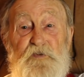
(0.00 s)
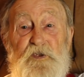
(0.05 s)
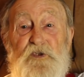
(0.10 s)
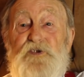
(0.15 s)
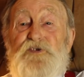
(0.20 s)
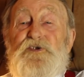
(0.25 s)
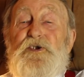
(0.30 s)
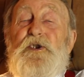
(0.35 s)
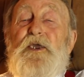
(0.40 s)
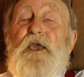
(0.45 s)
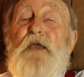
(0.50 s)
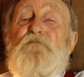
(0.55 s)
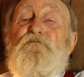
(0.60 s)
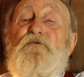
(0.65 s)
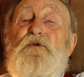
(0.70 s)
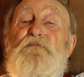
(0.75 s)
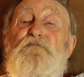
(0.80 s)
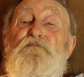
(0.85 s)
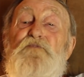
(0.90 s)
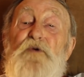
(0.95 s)
because nearly
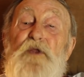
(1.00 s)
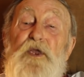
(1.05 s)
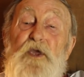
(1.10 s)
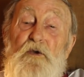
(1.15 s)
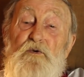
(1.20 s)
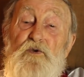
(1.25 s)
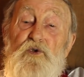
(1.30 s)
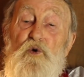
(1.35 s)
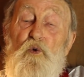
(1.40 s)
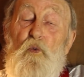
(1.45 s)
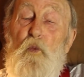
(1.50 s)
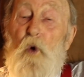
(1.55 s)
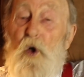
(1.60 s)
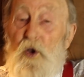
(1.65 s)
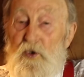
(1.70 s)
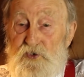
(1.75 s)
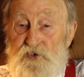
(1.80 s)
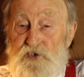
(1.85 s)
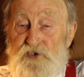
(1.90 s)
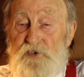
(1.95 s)
every video you
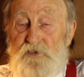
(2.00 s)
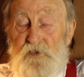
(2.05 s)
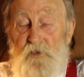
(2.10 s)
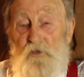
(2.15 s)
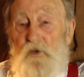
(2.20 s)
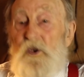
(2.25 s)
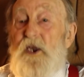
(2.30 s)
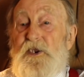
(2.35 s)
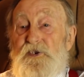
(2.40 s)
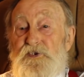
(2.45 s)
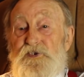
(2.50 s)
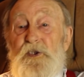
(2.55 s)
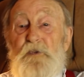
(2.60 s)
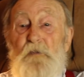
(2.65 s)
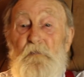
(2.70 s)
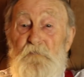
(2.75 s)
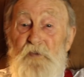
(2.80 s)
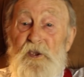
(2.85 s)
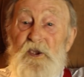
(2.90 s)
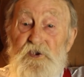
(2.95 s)
watch, or at least it
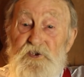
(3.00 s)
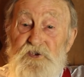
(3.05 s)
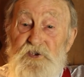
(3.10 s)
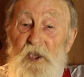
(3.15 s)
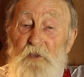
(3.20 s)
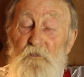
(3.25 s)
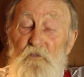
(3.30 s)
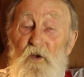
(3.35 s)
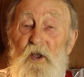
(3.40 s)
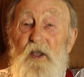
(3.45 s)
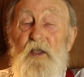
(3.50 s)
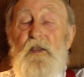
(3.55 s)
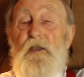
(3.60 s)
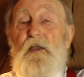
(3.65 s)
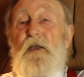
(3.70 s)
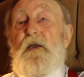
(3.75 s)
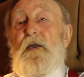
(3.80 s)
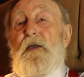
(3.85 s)
appears that way,